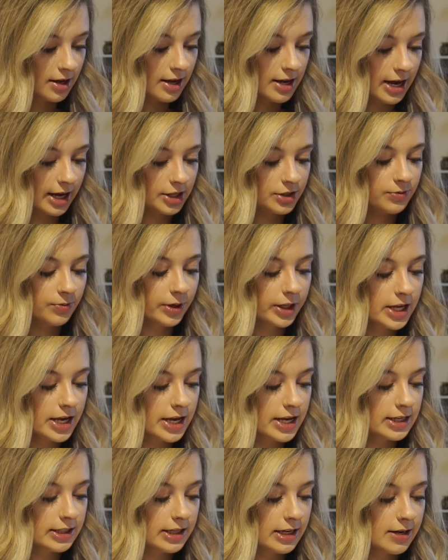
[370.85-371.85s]
Yeah, it's really
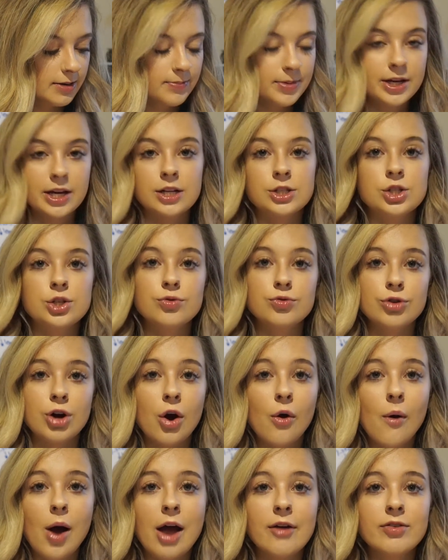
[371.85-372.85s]
easy because you
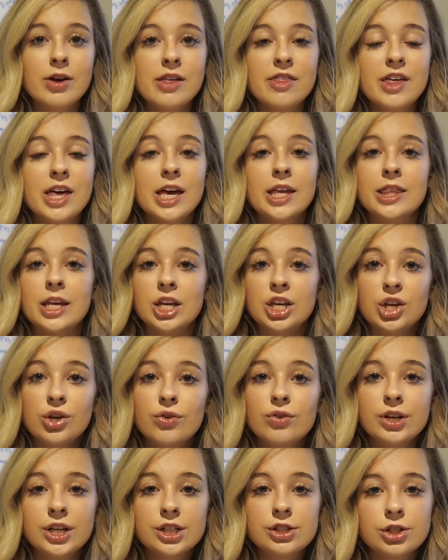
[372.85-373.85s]
know everything that
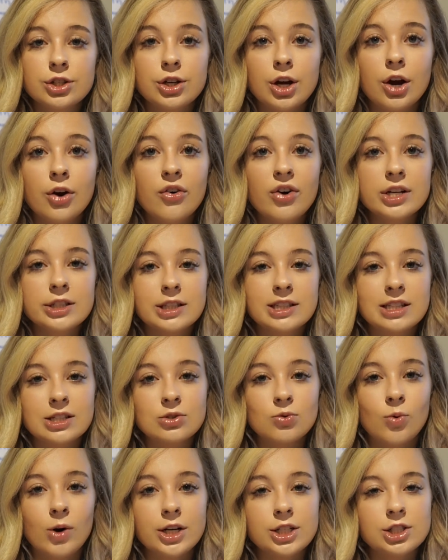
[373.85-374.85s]
you need to know is in
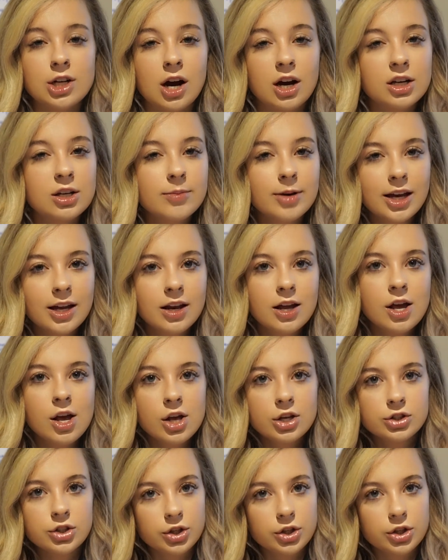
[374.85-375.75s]
this one document,